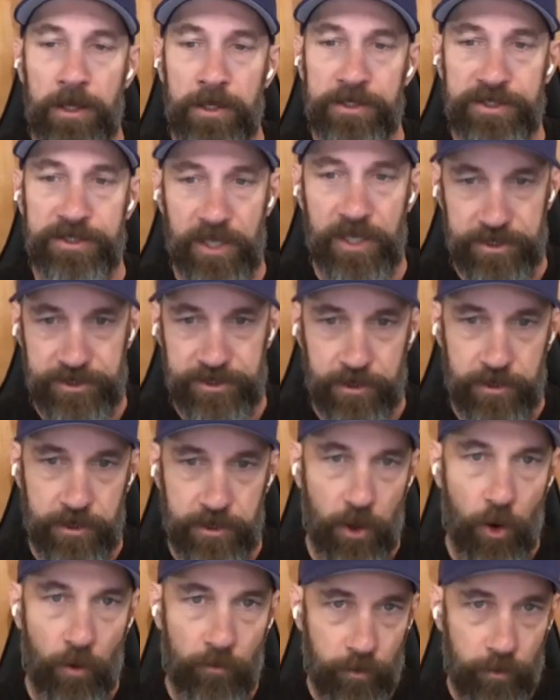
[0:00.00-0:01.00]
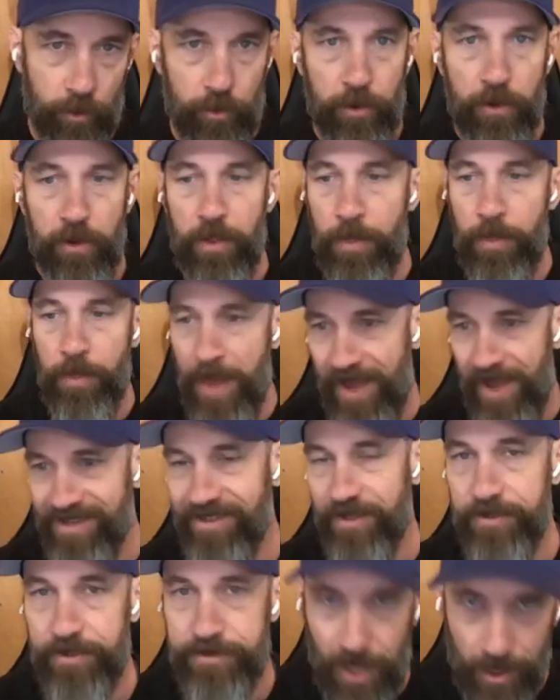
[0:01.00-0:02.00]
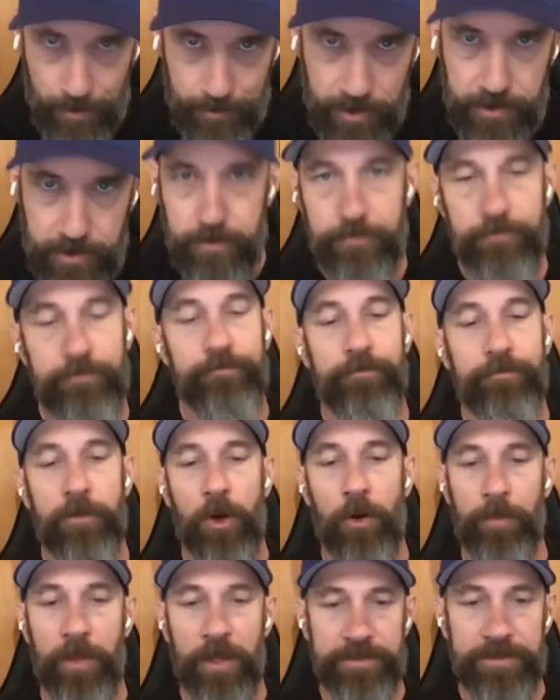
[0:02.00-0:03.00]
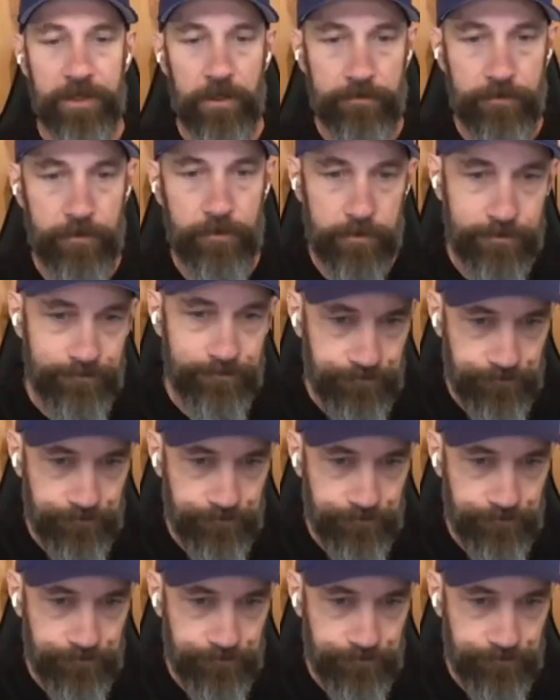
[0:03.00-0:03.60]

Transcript: session over that topic. Hope that's helpful.